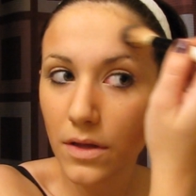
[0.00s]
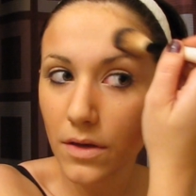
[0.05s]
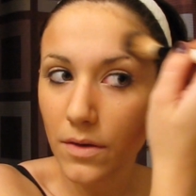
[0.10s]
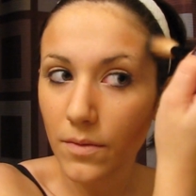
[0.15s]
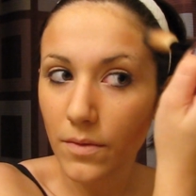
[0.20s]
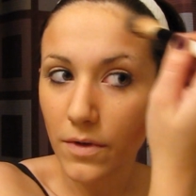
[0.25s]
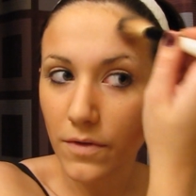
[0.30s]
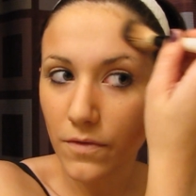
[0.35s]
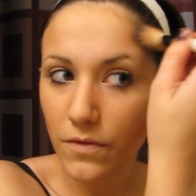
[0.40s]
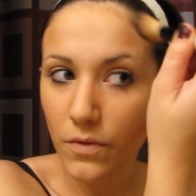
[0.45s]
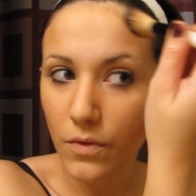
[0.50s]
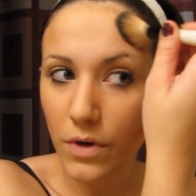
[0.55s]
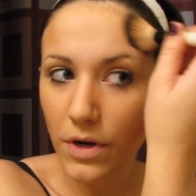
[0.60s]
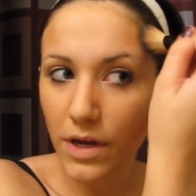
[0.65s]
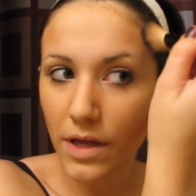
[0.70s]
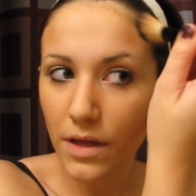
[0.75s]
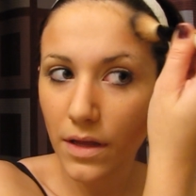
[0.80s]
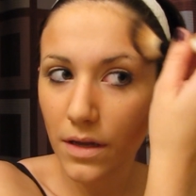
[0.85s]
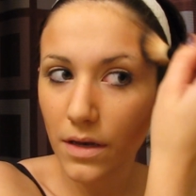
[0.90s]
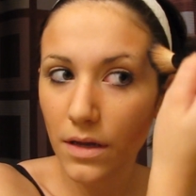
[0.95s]
of my
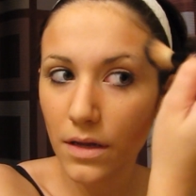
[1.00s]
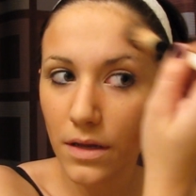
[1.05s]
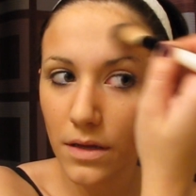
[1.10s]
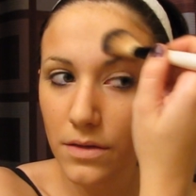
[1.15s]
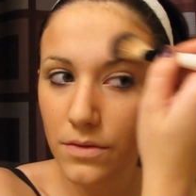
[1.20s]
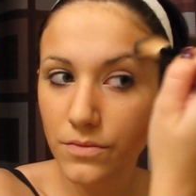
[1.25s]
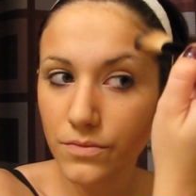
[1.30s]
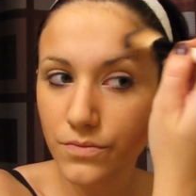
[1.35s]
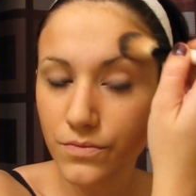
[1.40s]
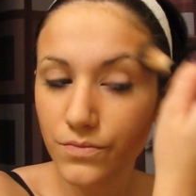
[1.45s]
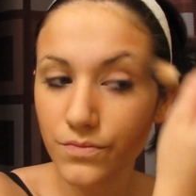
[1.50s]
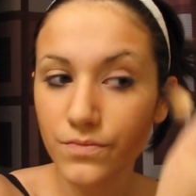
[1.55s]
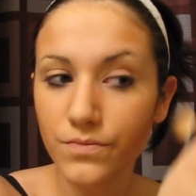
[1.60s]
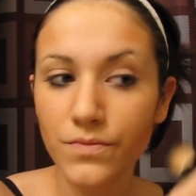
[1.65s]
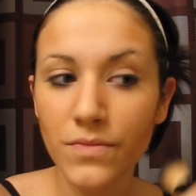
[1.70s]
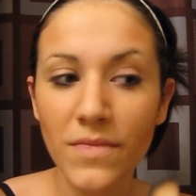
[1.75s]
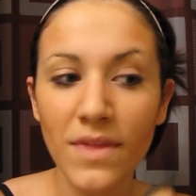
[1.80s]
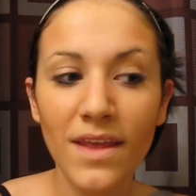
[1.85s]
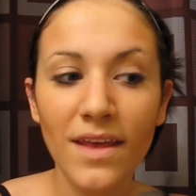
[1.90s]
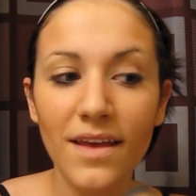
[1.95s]
forehead.
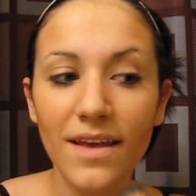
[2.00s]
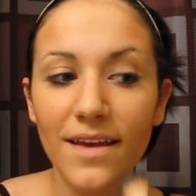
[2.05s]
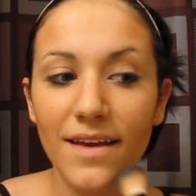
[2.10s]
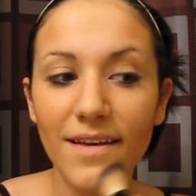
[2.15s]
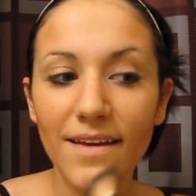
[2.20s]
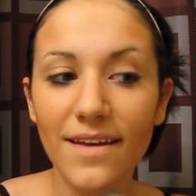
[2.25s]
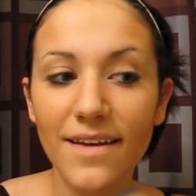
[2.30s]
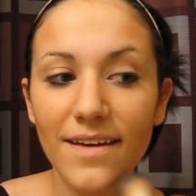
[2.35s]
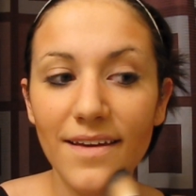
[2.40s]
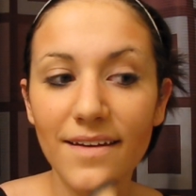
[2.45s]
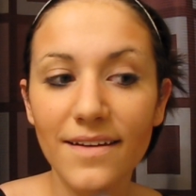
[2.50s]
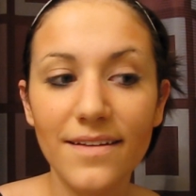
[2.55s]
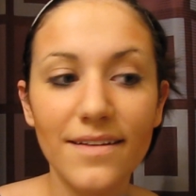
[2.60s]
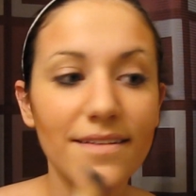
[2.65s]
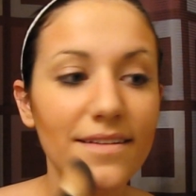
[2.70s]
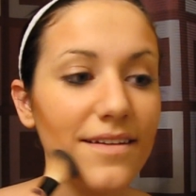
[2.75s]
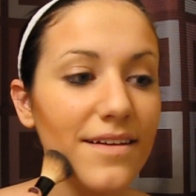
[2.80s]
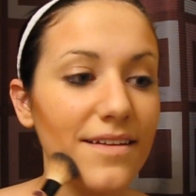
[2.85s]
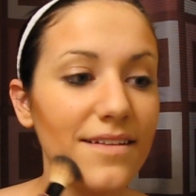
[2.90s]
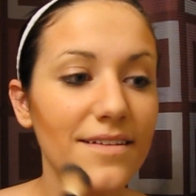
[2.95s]
And
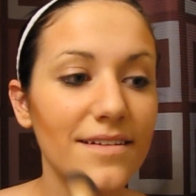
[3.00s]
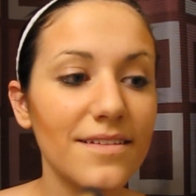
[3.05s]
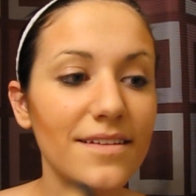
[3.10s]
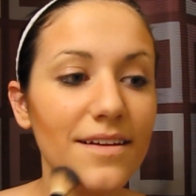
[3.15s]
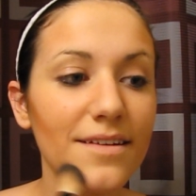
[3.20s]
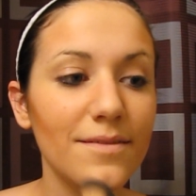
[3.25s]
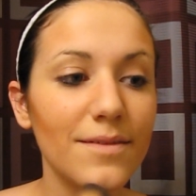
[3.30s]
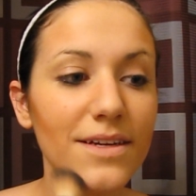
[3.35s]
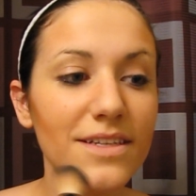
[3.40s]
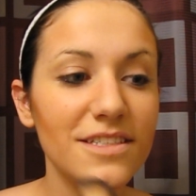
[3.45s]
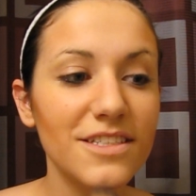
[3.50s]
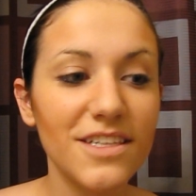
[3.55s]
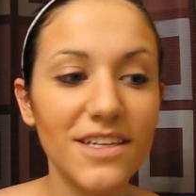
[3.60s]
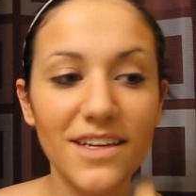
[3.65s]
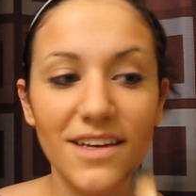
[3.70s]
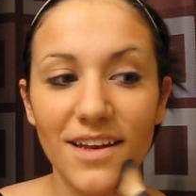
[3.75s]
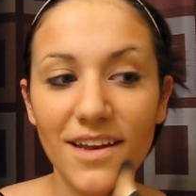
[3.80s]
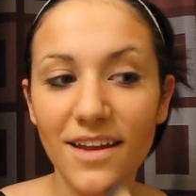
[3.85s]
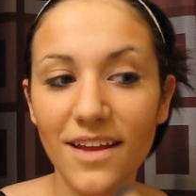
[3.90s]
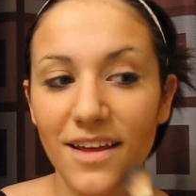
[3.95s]
on either side of my
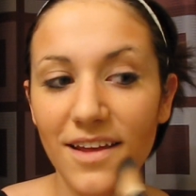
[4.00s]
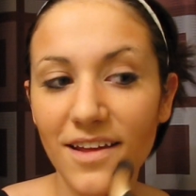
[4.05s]
chin.